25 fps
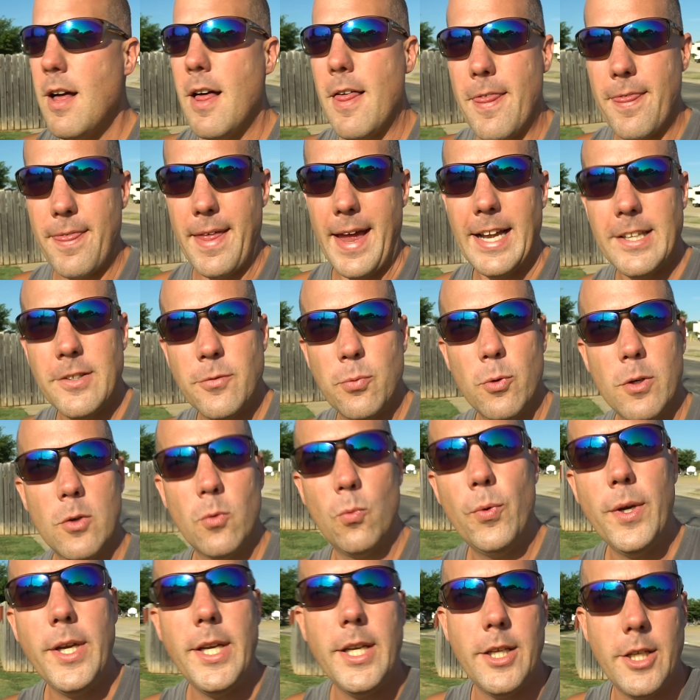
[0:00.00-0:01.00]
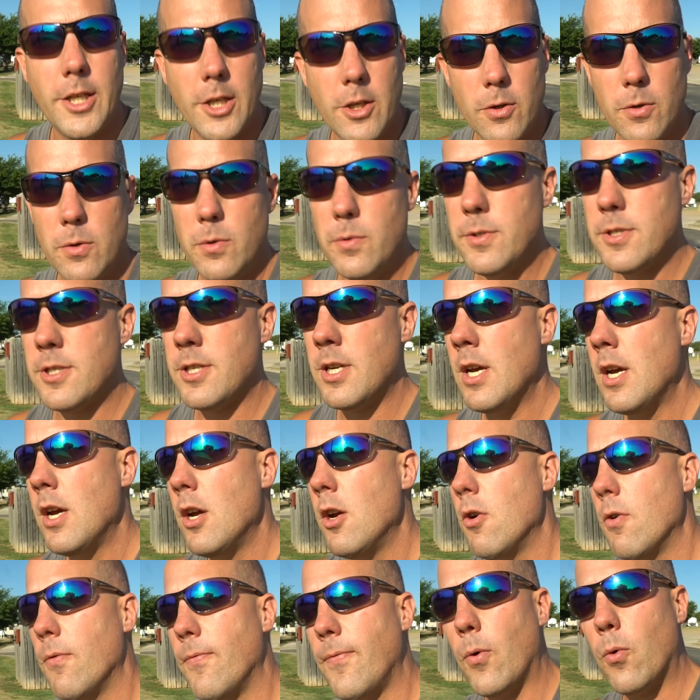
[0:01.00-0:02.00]
That's what we use
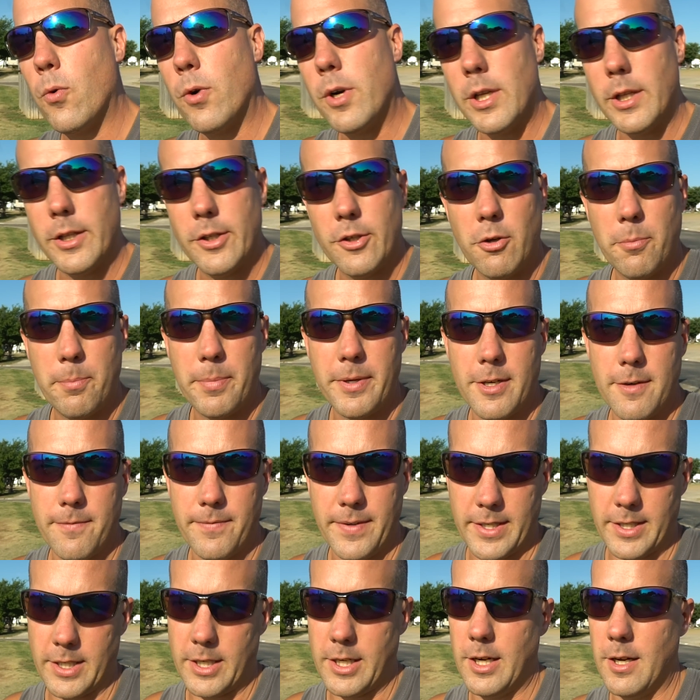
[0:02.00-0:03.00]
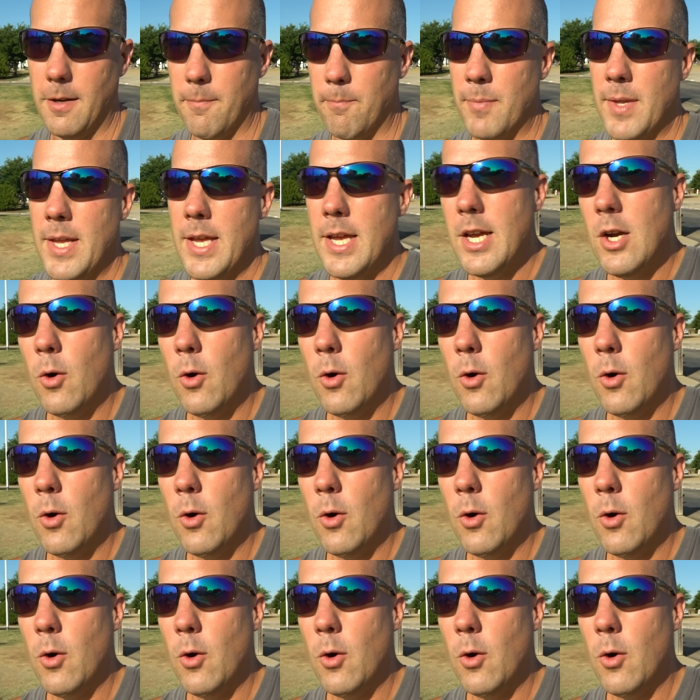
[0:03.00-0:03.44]
for a little bit of income.